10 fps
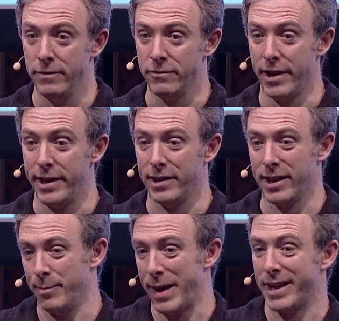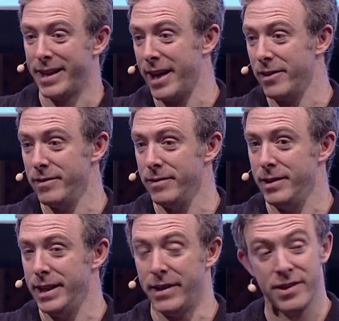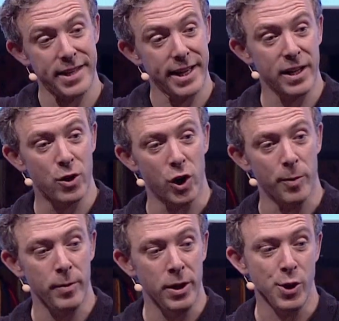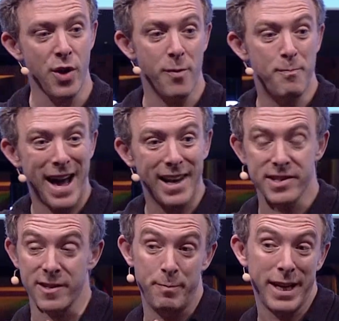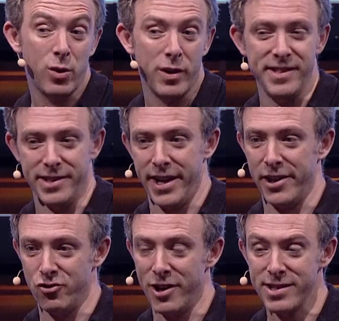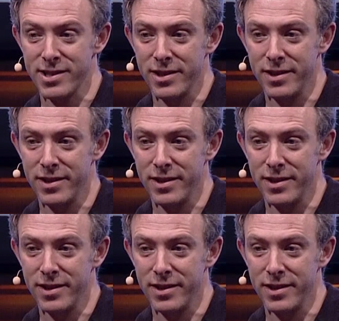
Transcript: right, like a bank account. In the second column, you have a balance of Bitcoins at that address.